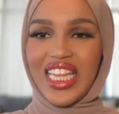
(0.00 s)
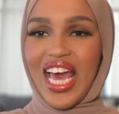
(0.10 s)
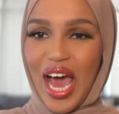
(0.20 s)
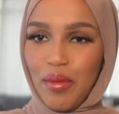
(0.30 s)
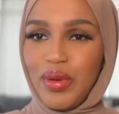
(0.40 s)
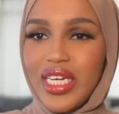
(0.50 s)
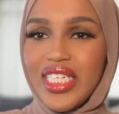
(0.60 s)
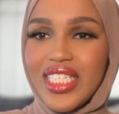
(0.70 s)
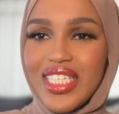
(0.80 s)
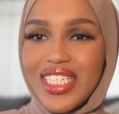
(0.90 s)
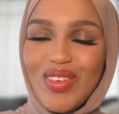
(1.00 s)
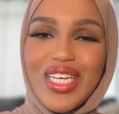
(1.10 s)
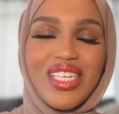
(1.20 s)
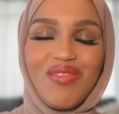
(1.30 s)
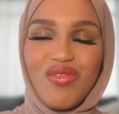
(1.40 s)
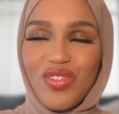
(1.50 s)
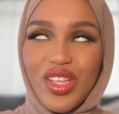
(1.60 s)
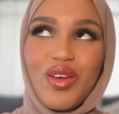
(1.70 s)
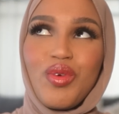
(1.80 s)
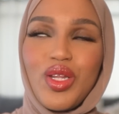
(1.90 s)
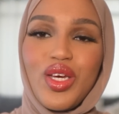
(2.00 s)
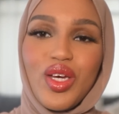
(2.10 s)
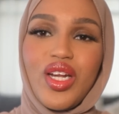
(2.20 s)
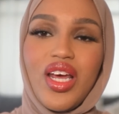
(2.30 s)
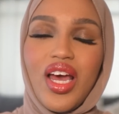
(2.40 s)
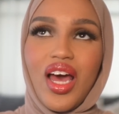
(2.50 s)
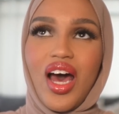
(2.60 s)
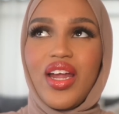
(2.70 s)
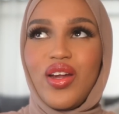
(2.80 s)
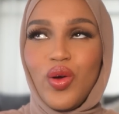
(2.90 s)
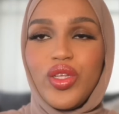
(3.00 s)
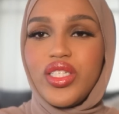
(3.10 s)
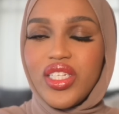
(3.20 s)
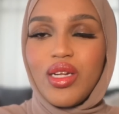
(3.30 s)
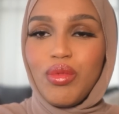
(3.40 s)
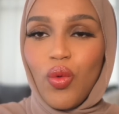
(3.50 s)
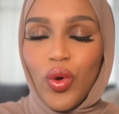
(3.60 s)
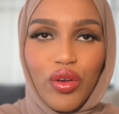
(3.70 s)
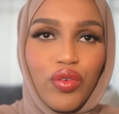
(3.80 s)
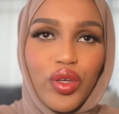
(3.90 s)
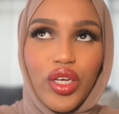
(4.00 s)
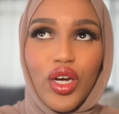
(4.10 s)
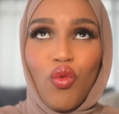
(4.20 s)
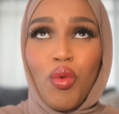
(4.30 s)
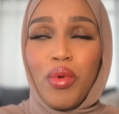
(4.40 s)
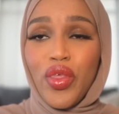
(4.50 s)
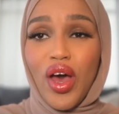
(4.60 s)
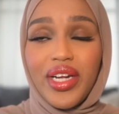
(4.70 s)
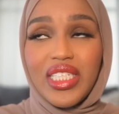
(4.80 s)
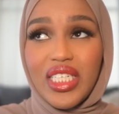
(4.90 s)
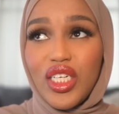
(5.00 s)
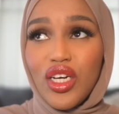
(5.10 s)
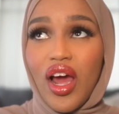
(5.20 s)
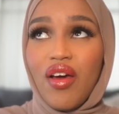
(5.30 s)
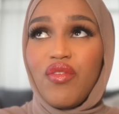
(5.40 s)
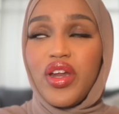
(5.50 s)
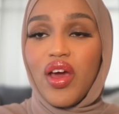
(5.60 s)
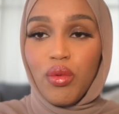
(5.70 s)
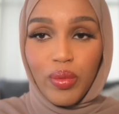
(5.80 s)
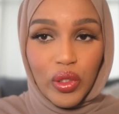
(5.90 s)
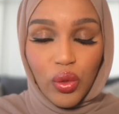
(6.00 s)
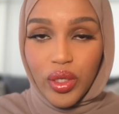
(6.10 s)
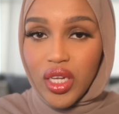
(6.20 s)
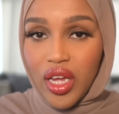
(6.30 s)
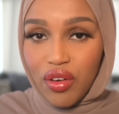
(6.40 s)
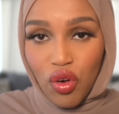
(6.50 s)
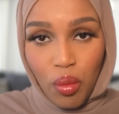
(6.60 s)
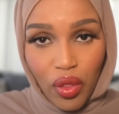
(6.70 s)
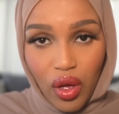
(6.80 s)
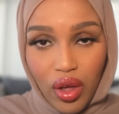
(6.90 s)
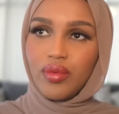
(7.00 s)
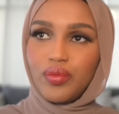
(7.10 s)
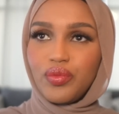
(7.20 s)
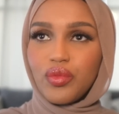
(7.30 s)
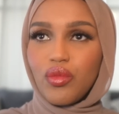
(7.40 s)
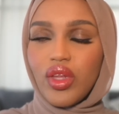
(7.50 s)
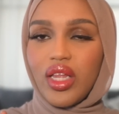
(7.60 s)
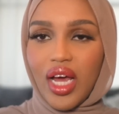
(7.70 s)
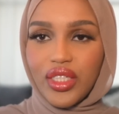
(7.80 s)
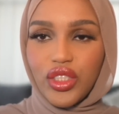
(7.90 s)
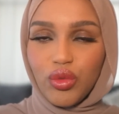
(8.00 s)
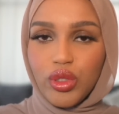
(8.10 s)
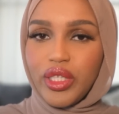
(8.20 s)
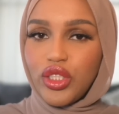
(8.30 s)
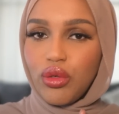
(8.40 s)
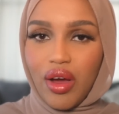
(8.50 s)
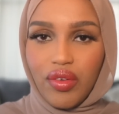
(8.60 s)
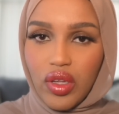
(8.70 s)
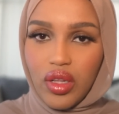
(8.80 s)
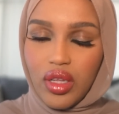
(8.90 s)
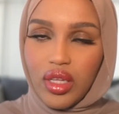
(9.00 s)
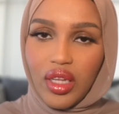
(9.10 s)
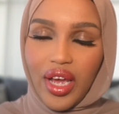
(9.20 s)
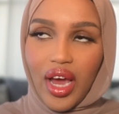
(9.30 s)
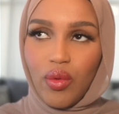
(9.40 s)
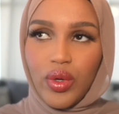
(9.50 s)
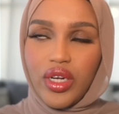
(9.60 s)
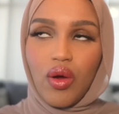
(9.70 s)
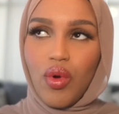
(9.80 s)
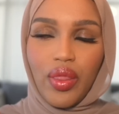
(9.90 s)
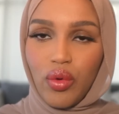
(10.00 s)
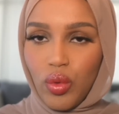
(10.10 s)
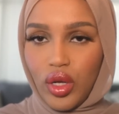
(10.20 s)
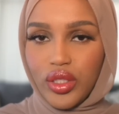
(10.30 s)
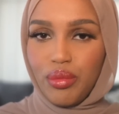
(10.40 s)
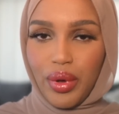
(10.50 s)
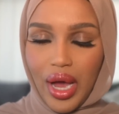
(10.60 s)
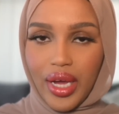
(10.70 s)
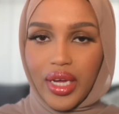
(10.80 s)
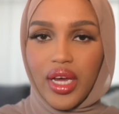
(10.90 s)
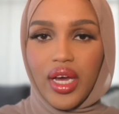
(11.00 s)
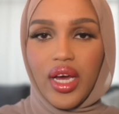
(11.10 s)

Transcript: the happiness? Because I'm feeling really good. I know this is gonna be a wonderful year. Ramadan is here. I've never been so excited for Ramadan. Last year was my travel. Like, I went around the world and back.